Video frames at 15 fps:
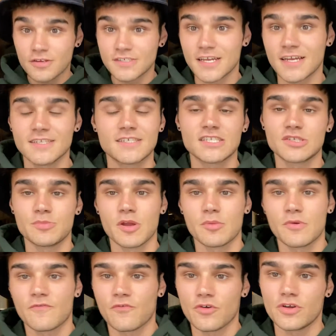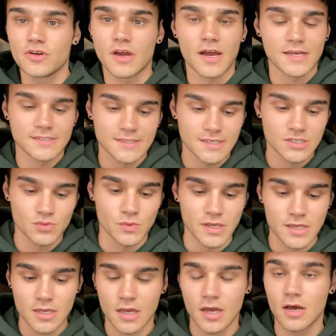science experiment for you guys this
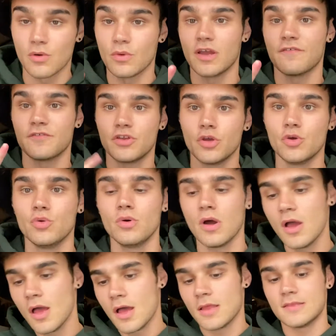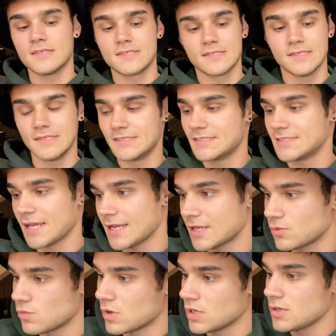week. We have two. This is the
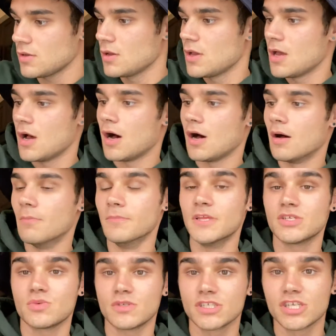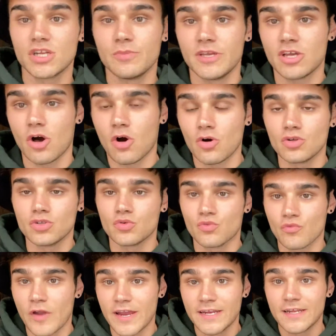second one. This one's gonna be called
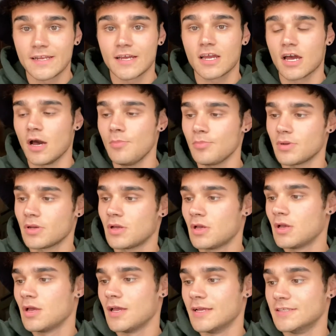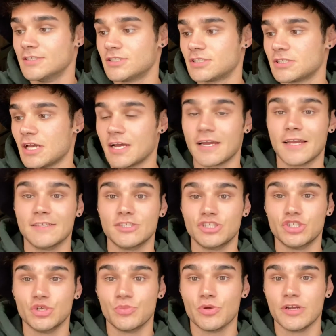Rain in a Cup. It's, again,
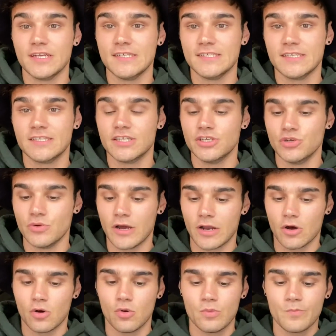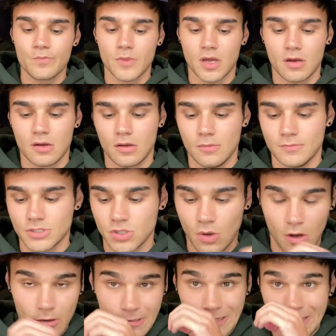super easy to do at home. So
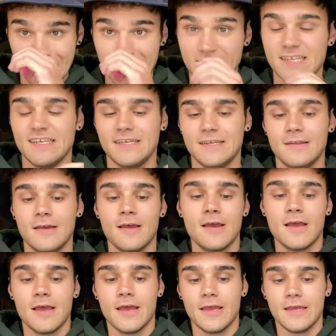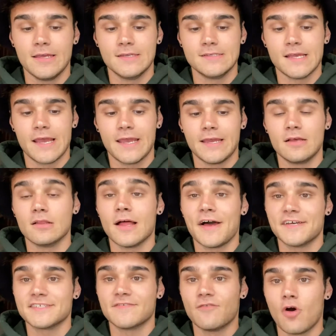all you're gonna need is a
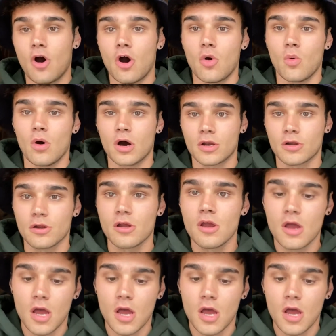glass of hot water.